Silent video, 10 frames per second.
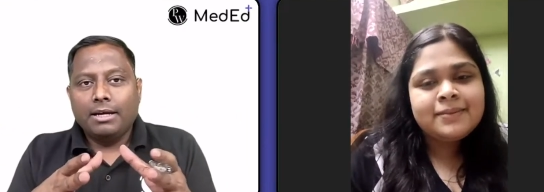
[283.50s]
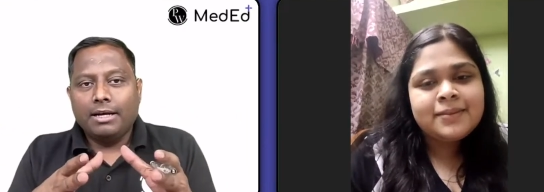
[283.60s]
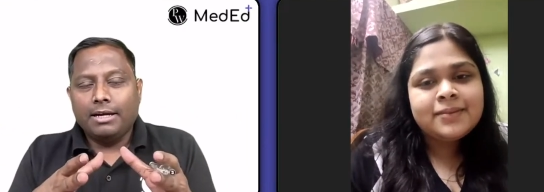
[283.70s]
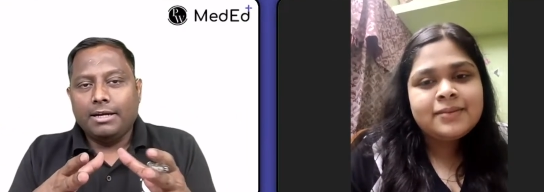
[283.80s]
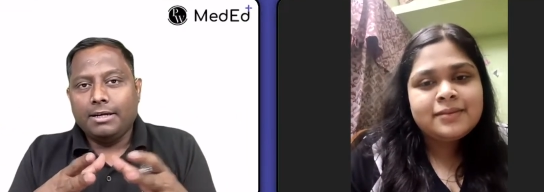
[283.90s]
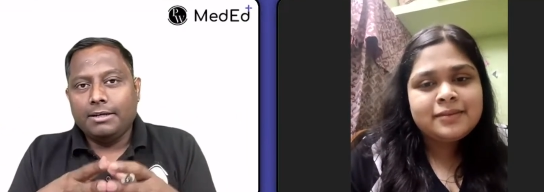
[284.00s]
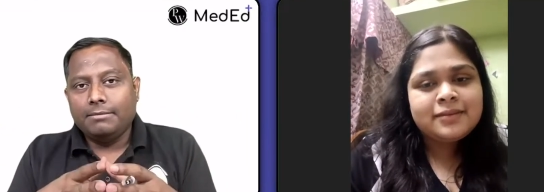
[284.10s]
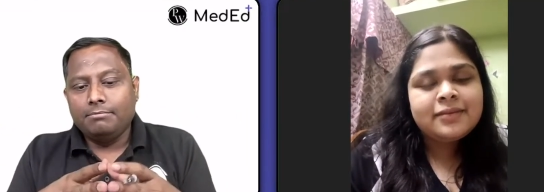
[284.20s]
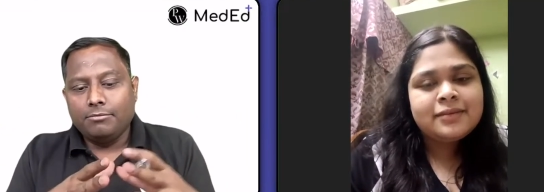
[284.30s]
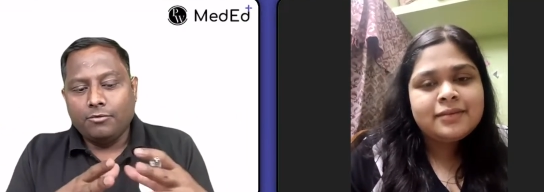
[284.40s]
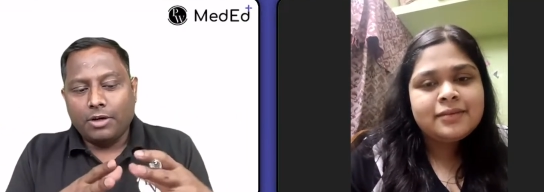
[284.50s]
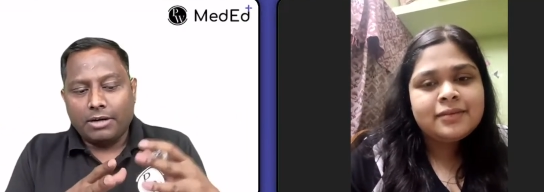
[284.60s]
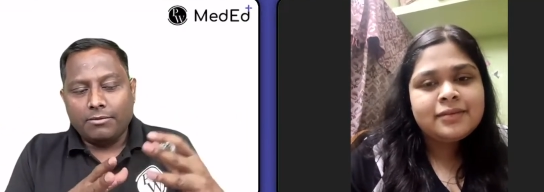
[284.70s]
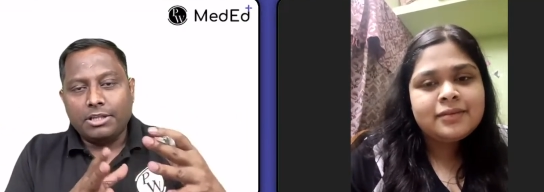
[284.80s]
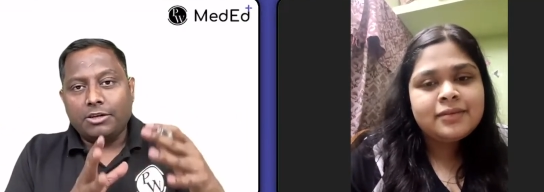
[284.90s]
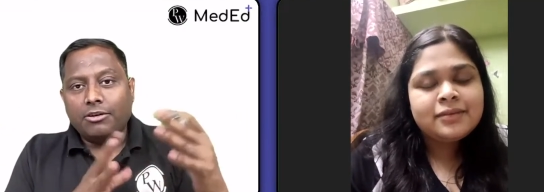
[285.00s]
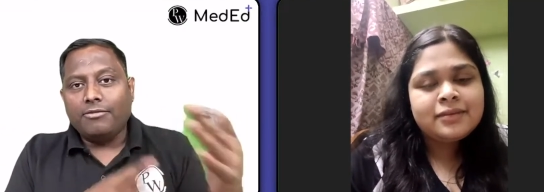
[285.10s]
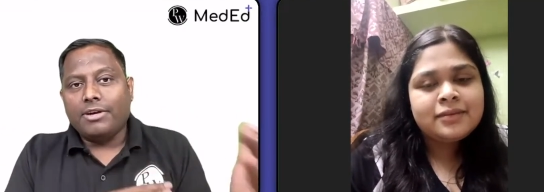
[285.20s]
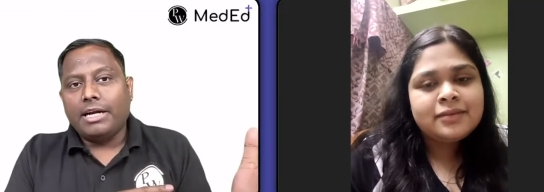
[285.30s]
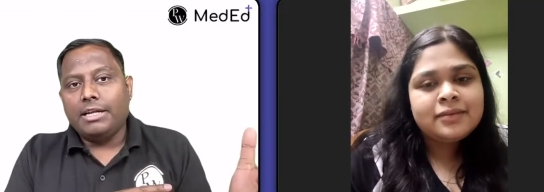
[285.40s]
Speaker 1: uh, whatever that you have
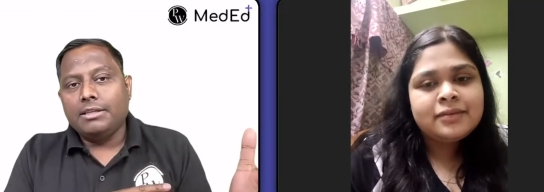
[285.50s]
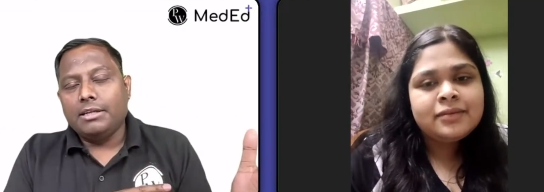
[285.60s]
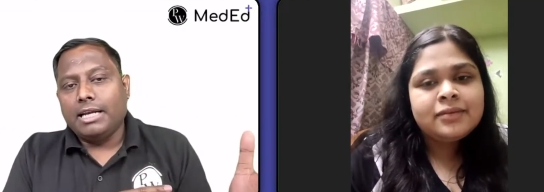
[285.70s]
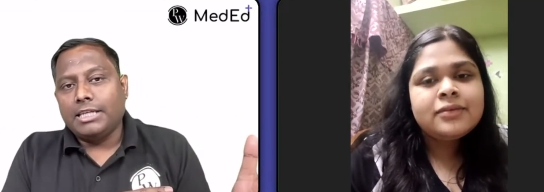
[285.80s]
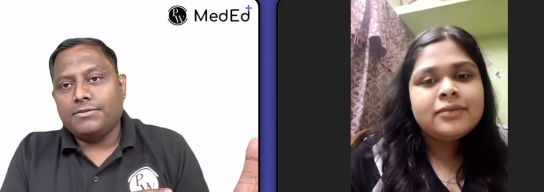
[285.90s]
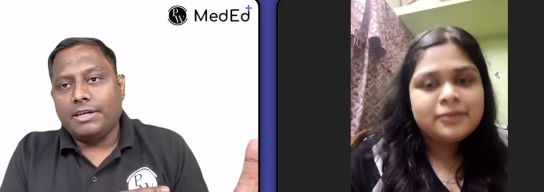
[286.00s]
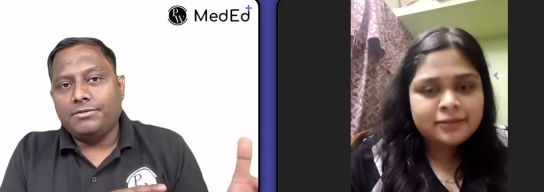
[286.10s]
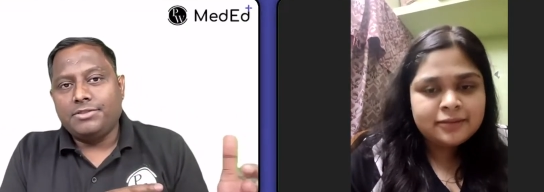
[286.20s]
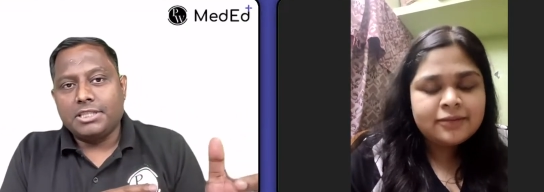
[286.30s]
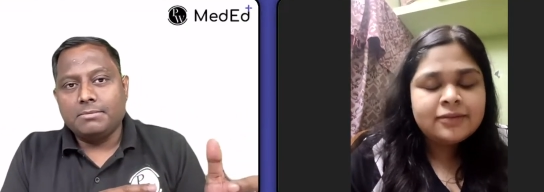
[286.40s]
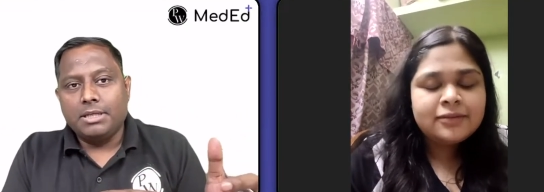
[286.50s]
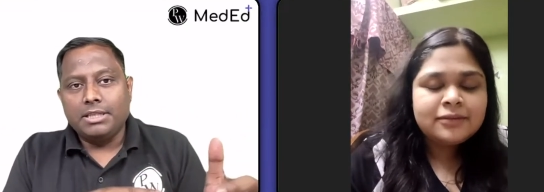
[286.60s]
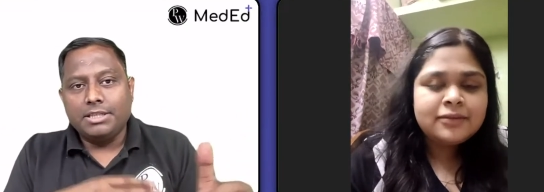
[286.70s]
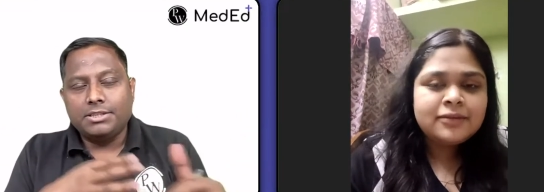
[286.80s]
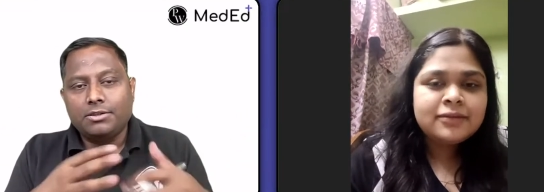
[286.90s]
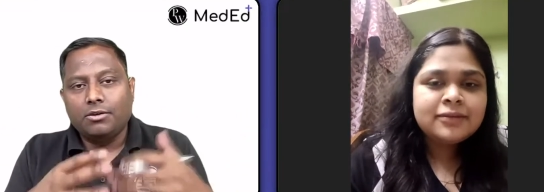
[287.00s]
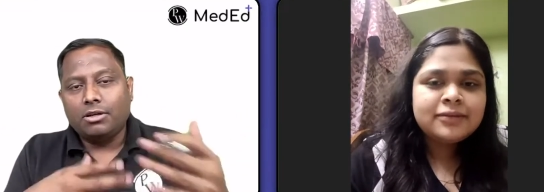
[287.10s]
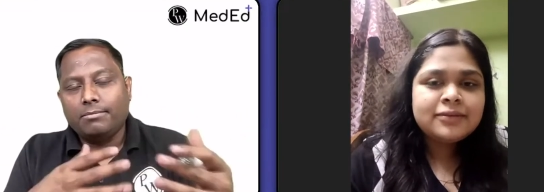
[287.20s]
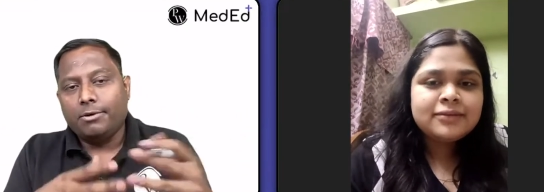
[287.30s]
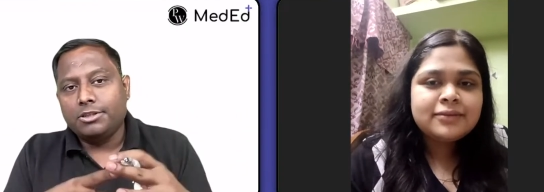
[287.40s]
read in the last five, six months, it's
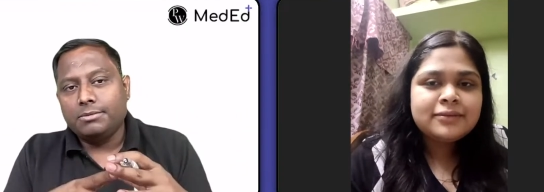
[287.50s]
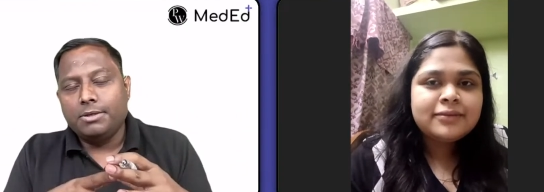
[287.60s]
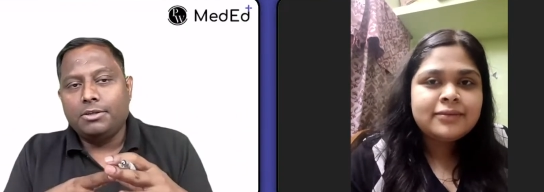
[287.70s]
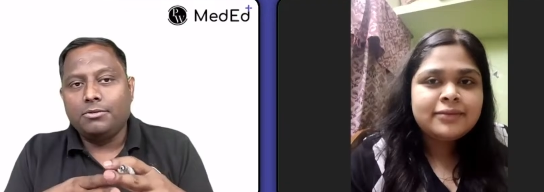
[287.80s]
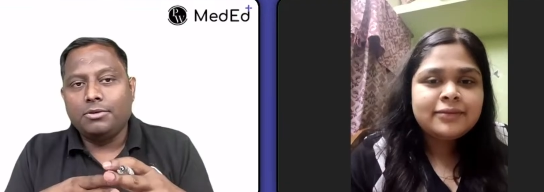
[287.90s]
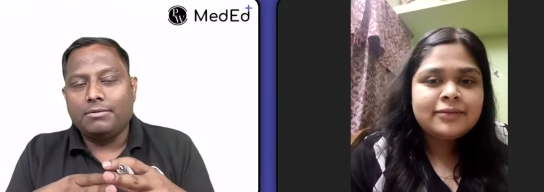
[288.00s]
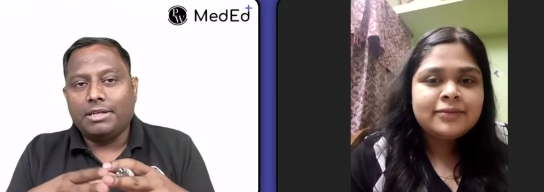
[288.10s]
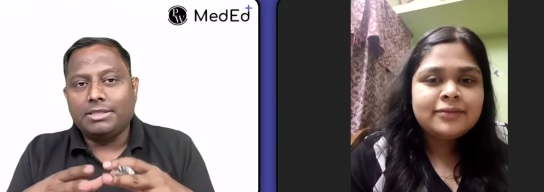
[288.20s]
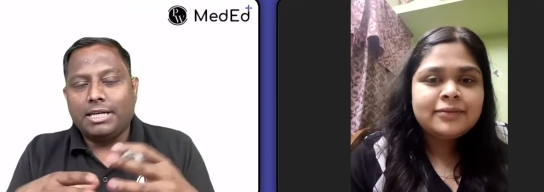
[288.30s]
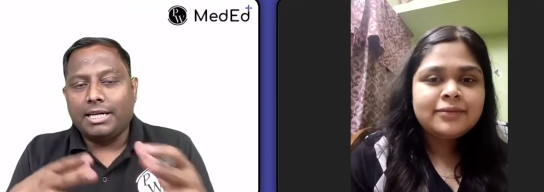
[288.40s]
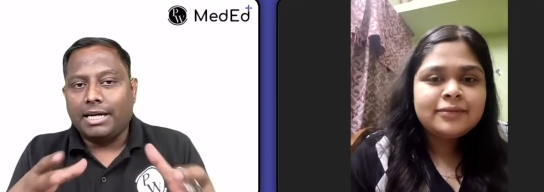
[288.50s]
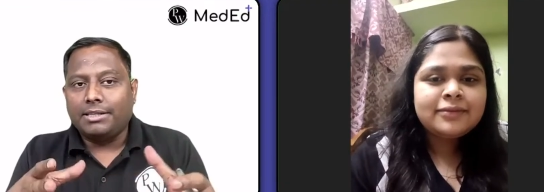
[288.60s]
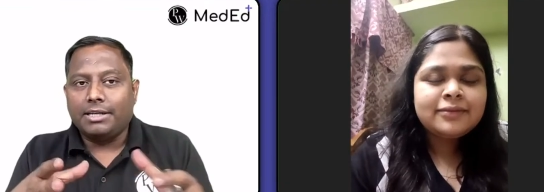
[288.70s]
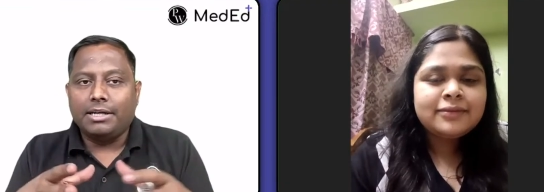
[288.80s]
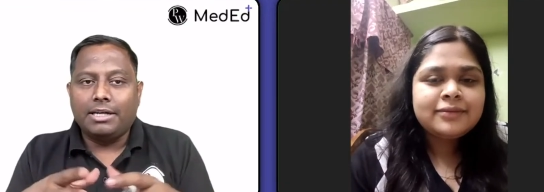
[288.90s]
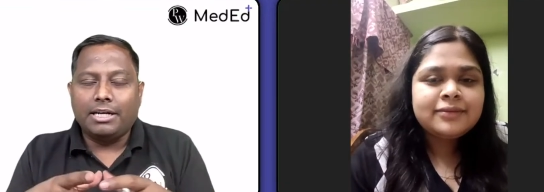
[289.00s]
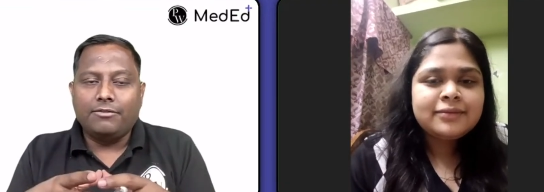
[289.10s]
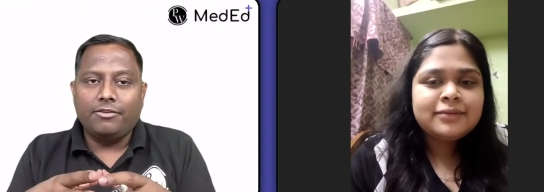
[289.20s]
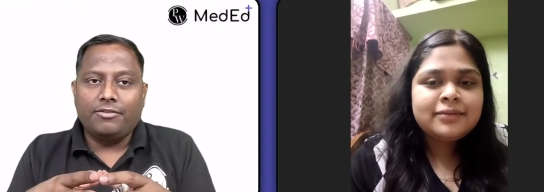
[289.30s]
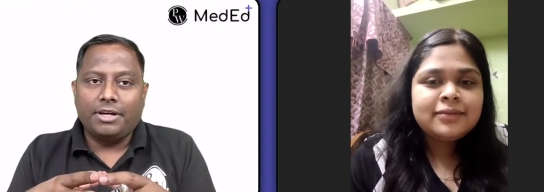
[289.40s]
not possible to revise the entire thing in 10,
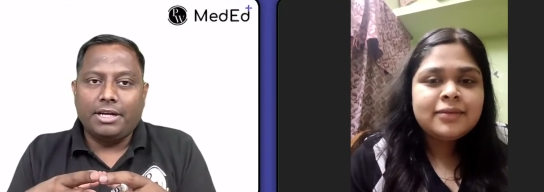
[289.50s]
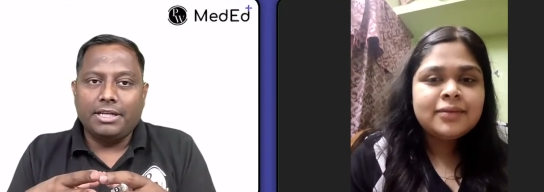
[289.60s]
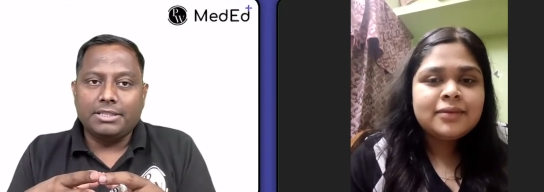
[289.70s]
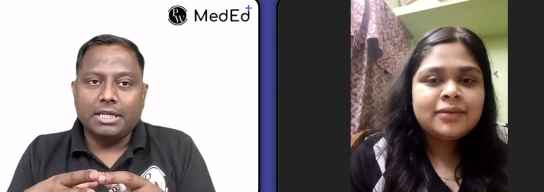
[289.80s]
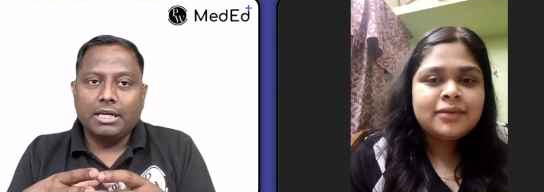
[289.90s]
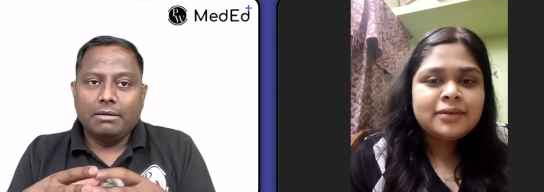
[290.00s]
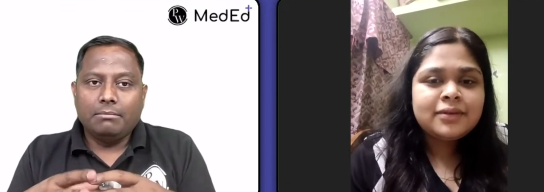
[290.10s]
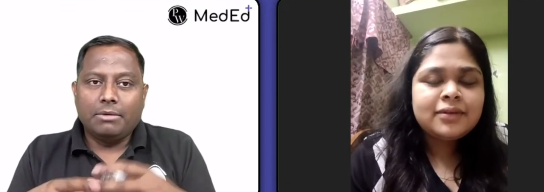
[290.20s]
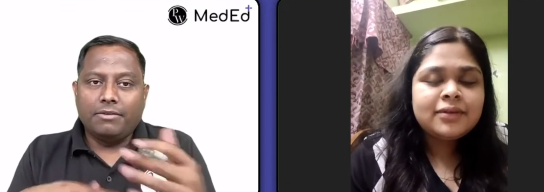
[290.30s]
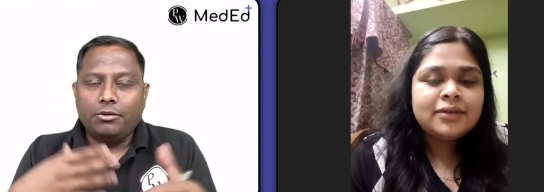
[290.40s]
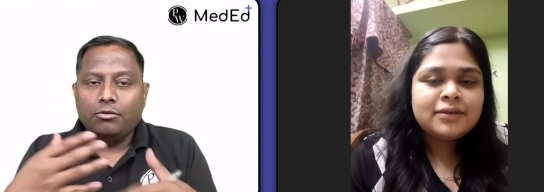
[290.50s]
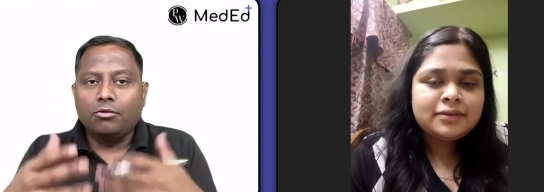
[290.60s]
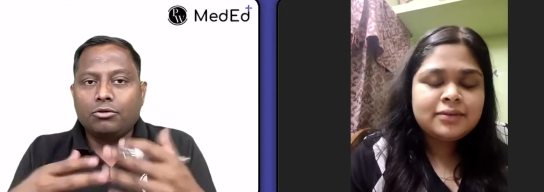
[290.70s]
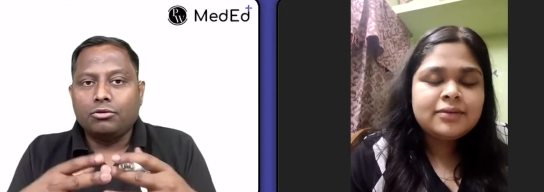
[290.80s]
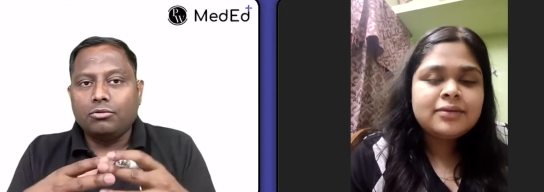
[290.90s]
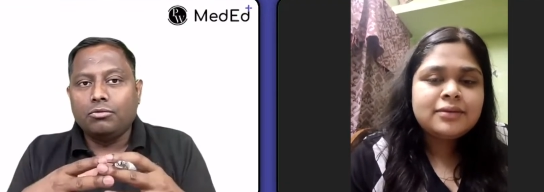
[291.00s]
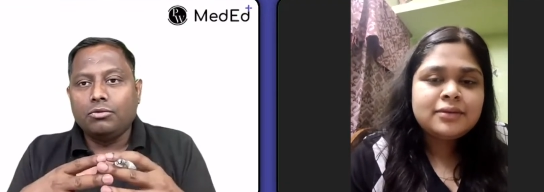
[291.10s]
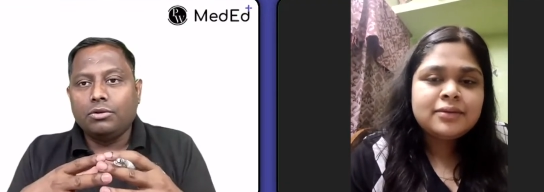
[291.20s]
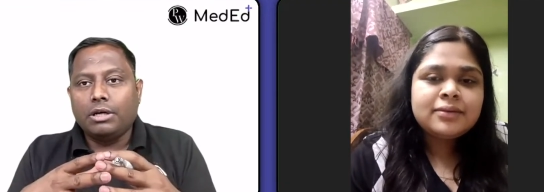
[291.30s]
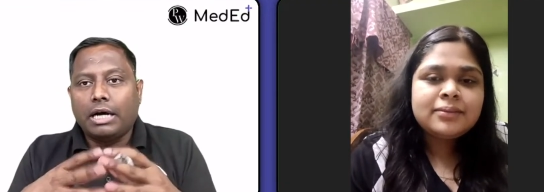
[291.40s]
15 days. But when you go
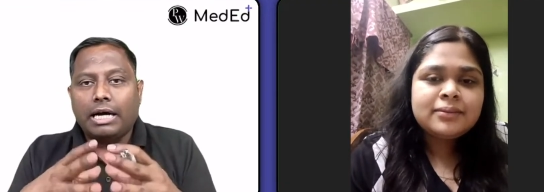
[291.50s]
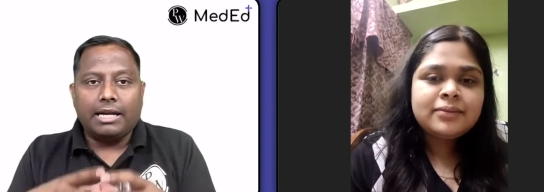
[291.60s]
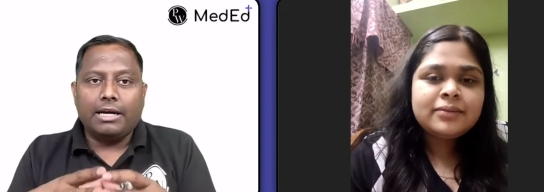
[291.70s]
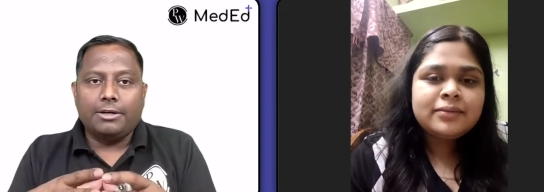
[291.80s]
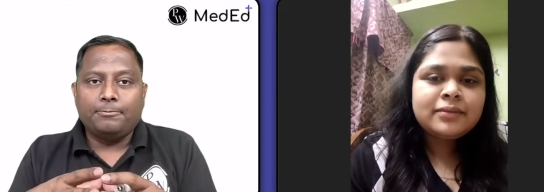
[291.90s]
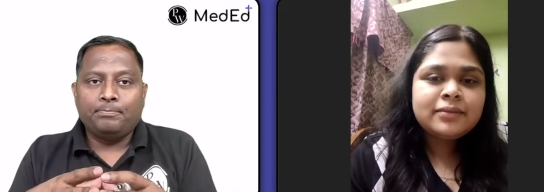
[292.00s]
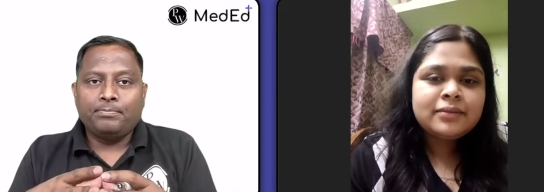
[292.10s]
through RR,